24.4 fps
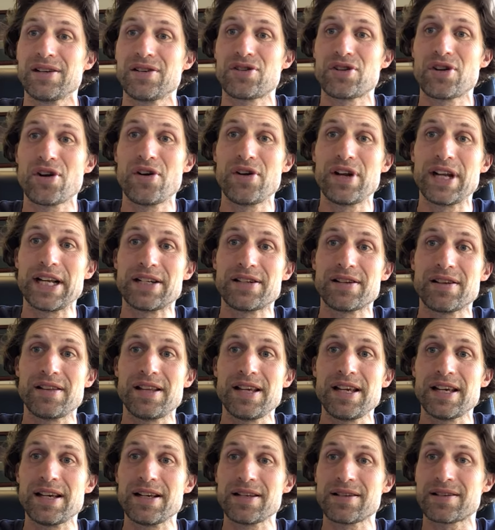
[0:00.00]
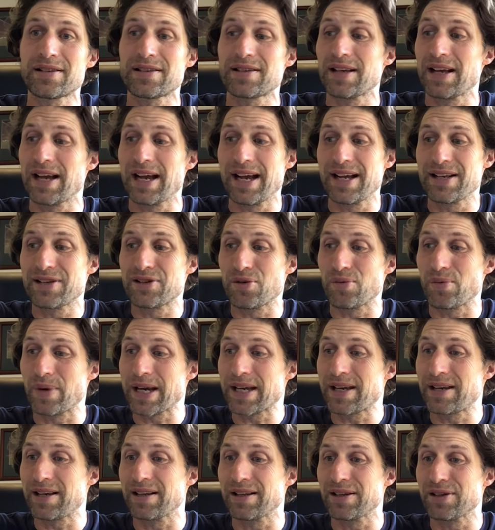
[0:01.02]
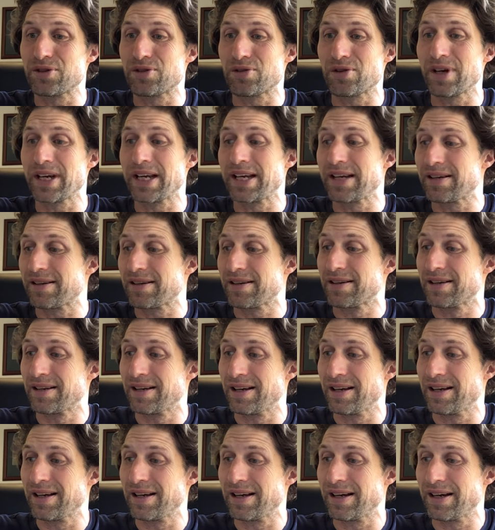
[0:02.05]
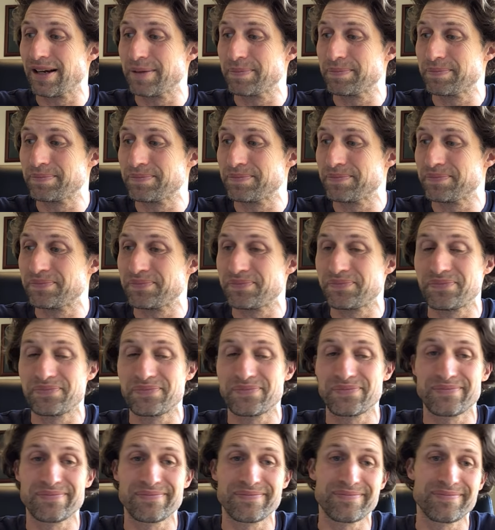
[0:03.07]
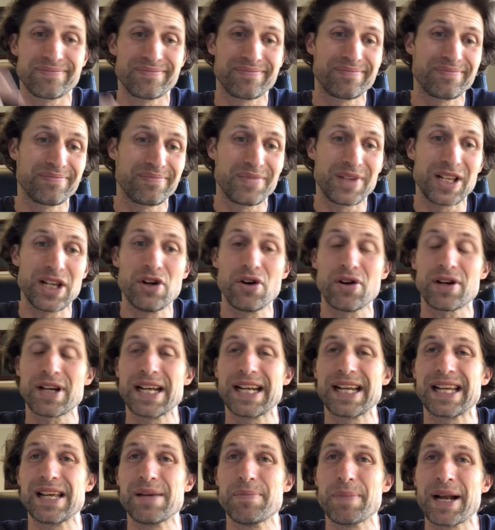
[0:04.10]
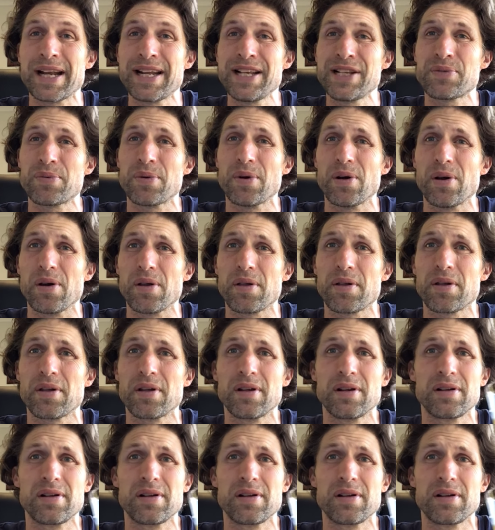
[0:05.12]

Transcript: turning to this as a regular drink. You're not getting your money's worth.